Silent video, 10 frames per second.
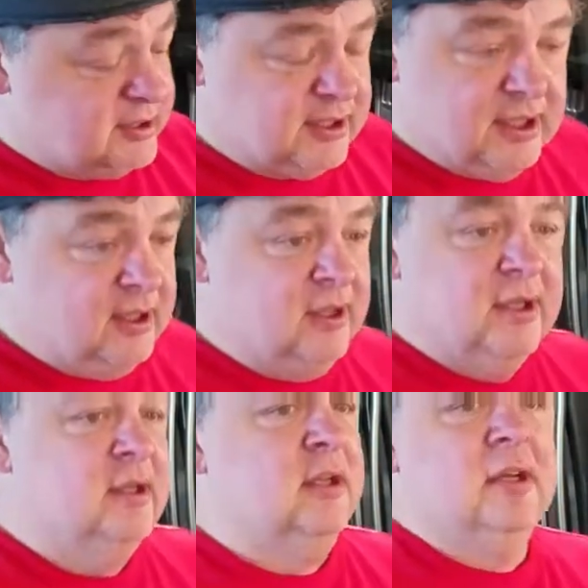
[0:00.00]
as a
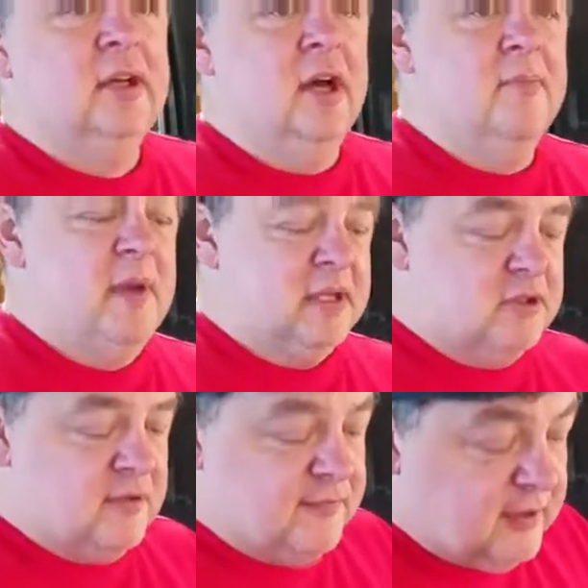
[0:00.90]

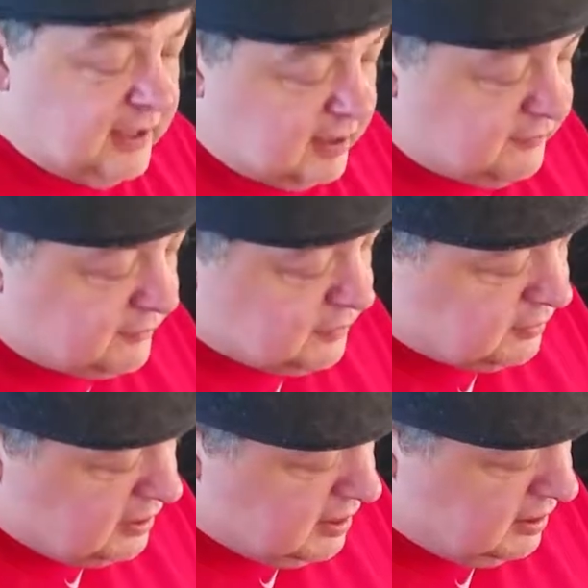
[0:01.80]
mixture for like a fruit